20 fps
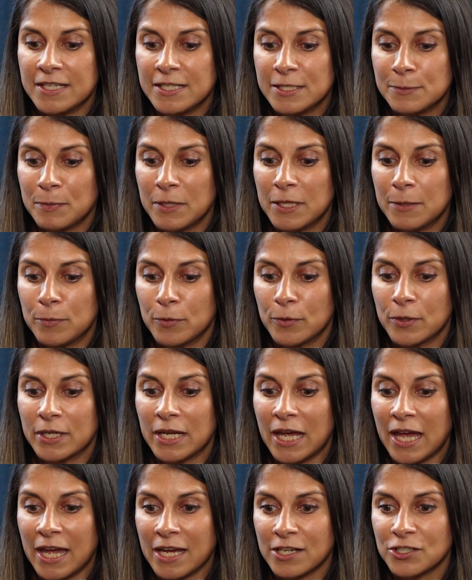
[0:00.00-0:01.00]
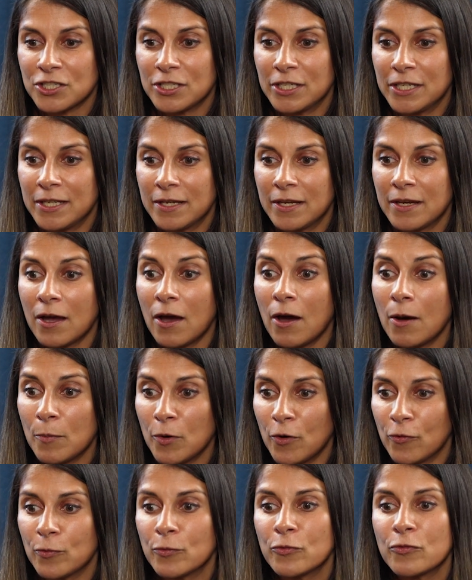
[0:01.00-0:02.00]
these people can actually come
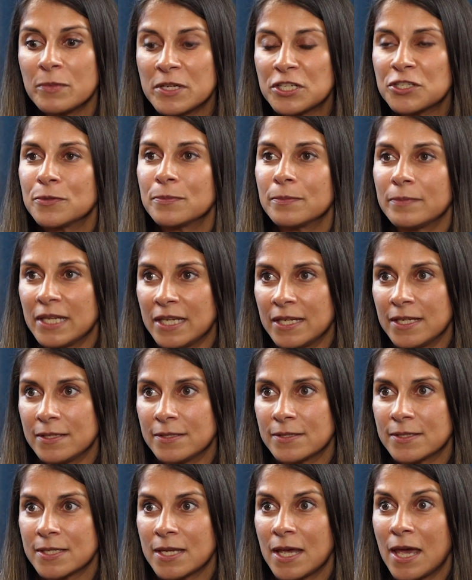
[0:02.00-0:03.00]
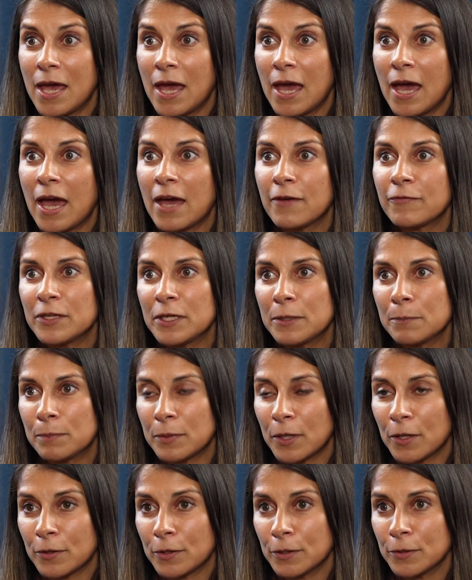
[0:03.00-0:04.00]
off, and remission means having
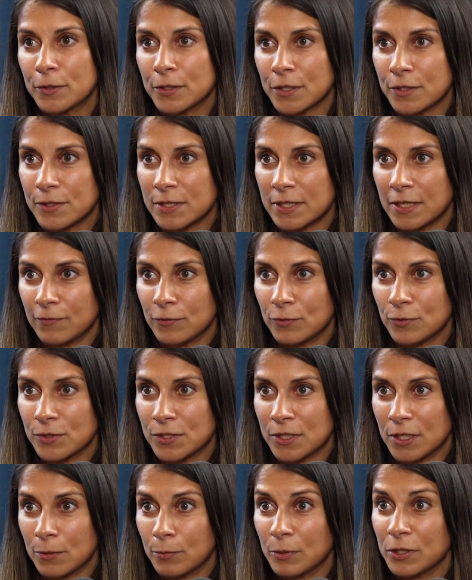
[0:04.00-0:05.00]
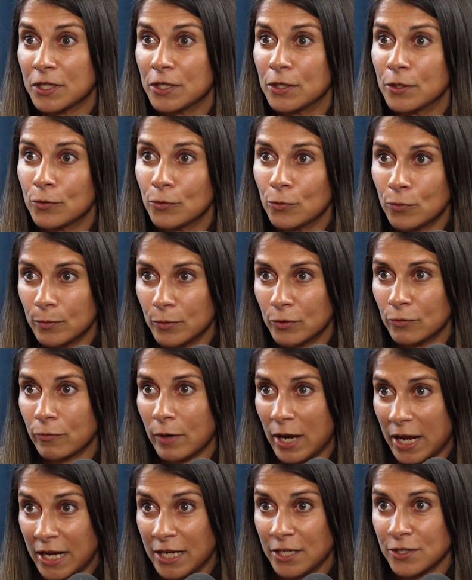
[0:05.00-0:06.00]
blood glucose levels that are within a normal
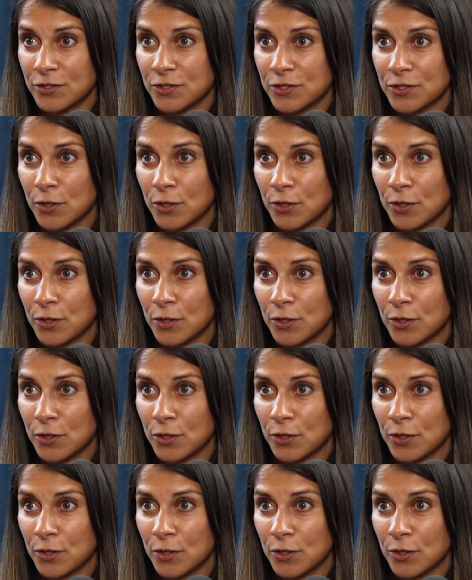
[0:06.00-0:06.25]
range.